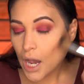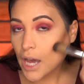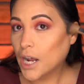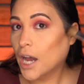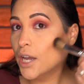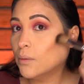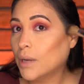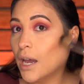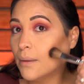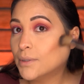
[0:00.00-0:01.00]
And I
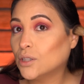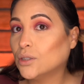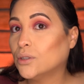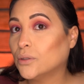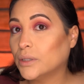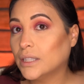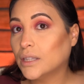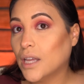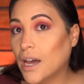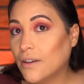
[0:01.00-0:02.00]
am absolutely
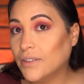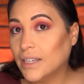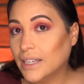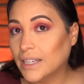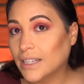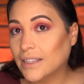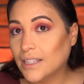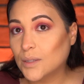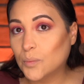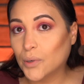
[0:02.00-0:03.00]
loving
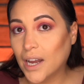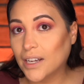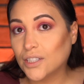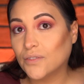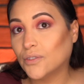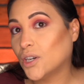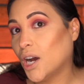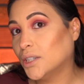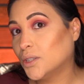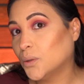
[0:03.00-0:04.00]
this brush for
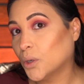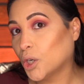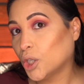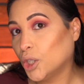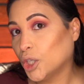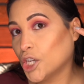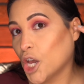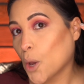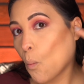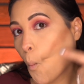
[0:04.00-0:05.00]
contour. Look
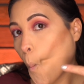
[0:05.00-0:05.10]
at